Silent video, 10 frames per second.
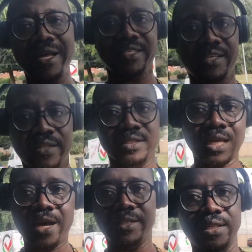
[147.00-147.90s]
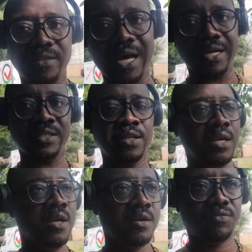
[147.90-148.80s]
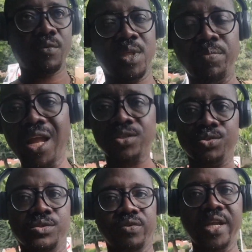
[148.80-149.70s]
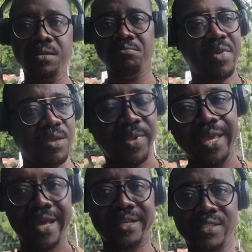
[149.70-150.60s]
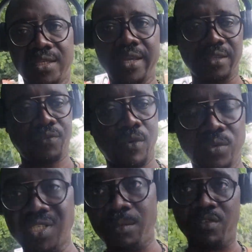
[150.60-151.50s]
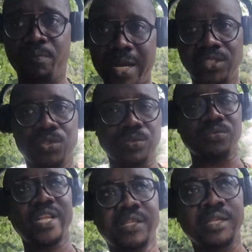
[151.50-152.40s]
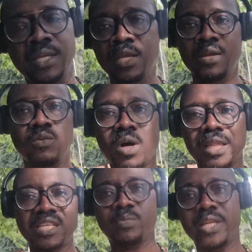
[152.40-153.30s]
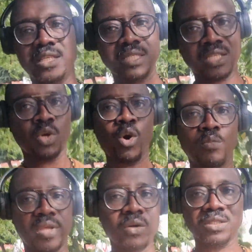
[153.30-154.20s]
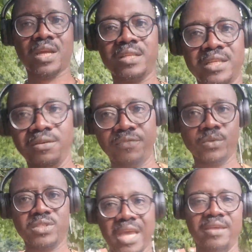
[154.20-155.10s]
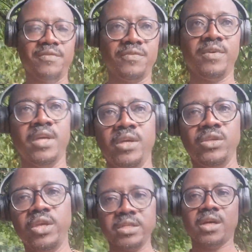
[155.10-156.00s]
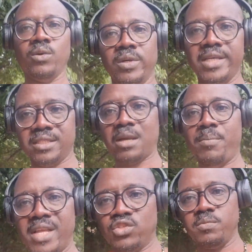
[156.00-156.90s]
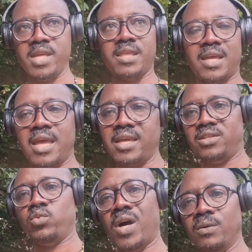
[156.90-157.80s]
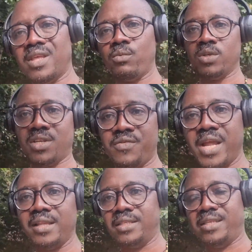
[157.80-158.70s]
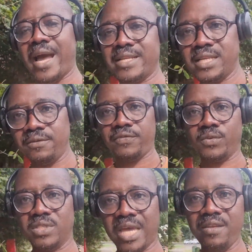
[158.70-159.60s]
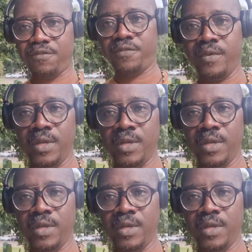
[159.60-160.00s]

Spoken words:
did this, I did that. From the black children, maybe I can say it for some of my children, well, I spent it at home because I didn't feel safe. You know, is that meant to be the case? Well, that was the reality. I didn't feel safe